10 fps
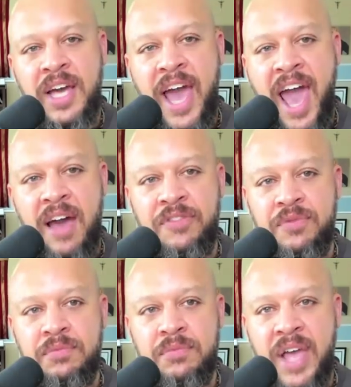half
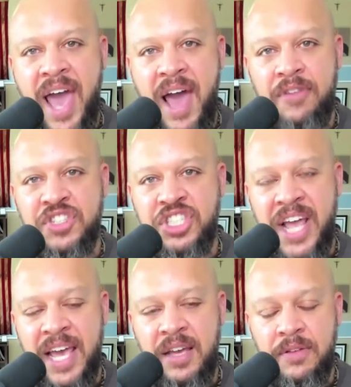half
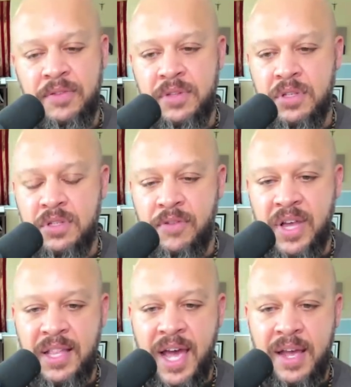shaved, you know, stuff
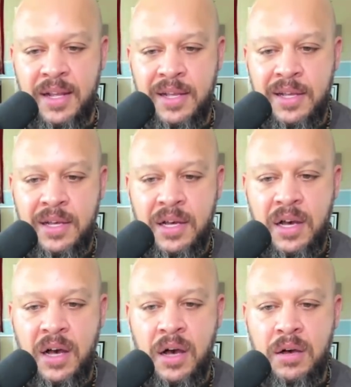like that.
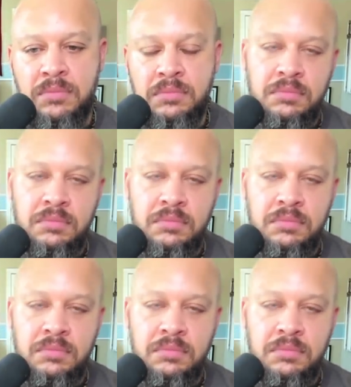Um,